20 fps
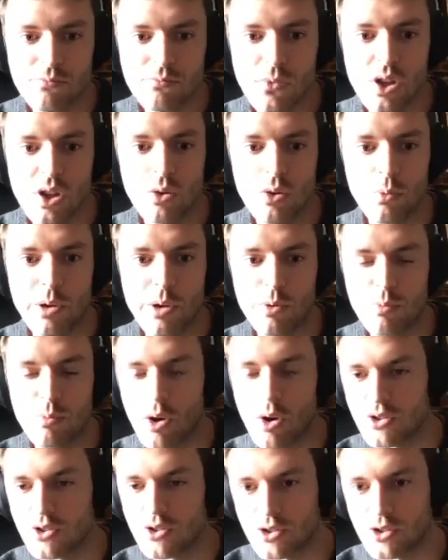we would
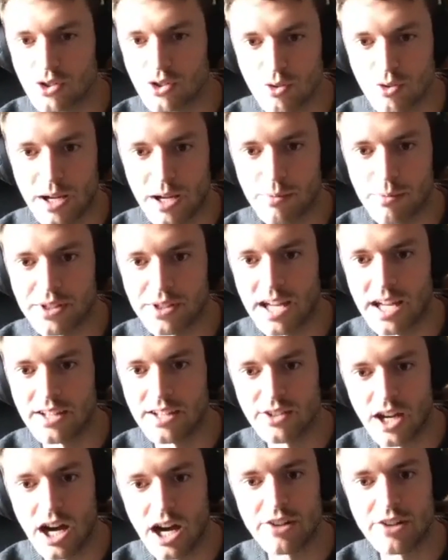want you to be able to get
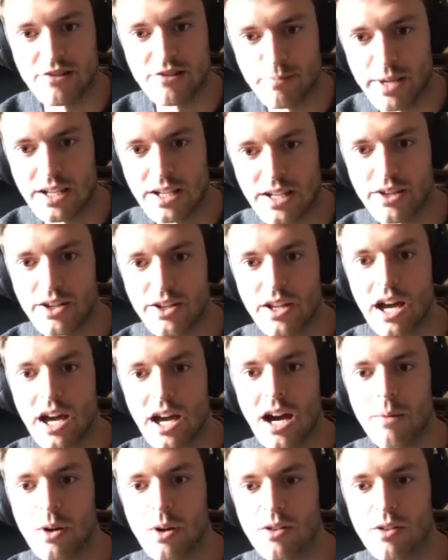to 100 million
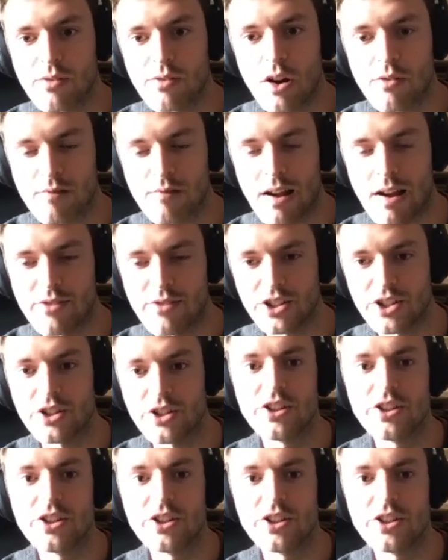of revenue.